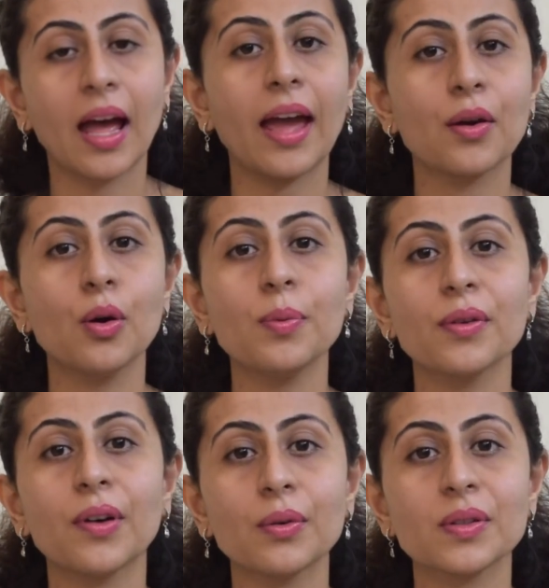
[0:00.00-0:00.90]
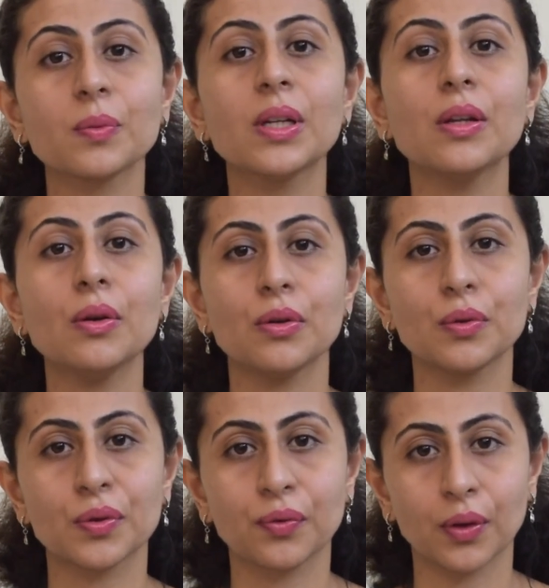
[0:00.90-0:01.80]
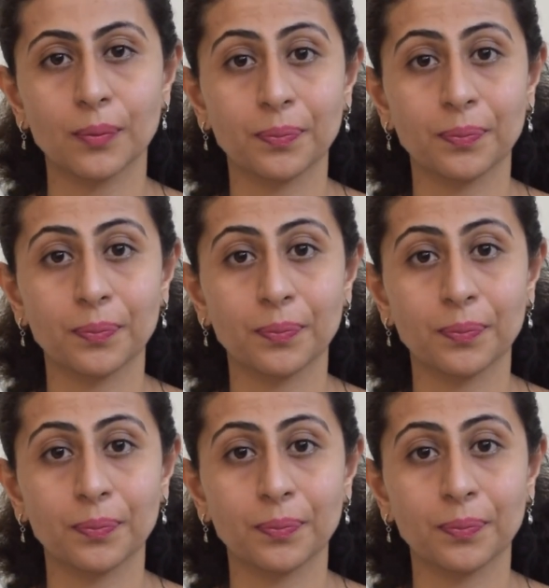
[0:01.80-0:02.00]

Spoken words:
I hope you found this video useful.